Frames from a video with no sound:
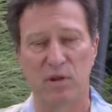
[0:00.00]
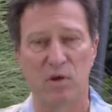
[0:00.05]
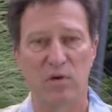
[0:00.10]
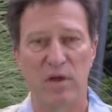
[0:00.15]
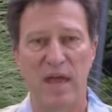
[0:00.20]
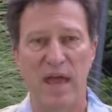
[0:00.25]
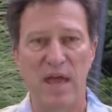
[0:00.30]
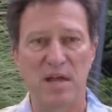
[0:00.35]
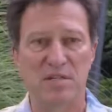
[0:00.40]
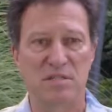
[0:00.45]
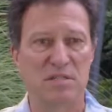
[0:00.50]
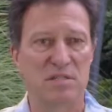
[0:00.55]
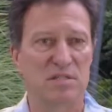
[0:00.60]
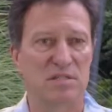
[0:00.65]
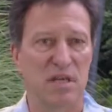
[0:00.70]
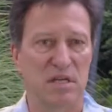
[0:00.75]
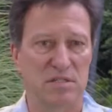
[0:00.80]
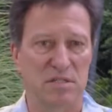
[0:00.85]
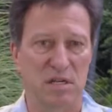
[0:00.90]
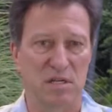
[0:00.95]
locations
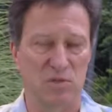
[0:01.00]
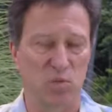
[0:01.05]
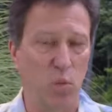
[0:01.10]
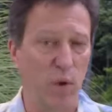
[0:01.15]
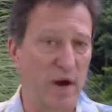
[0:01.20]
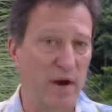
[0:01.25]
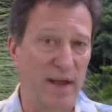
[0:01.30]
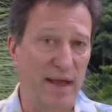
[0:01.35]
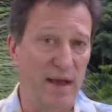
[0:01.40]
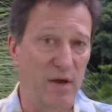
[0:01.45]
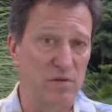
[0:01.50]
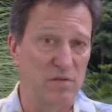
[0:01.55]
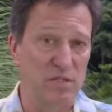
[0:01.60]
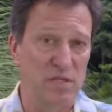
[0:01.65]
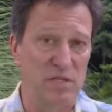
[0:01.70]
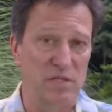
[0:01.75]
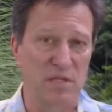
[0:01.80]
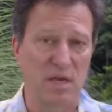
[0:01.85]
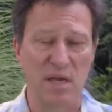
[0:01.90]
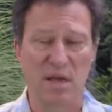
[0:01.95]
such as
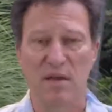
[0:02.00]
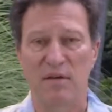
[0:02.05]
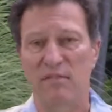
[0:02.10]
warehouses,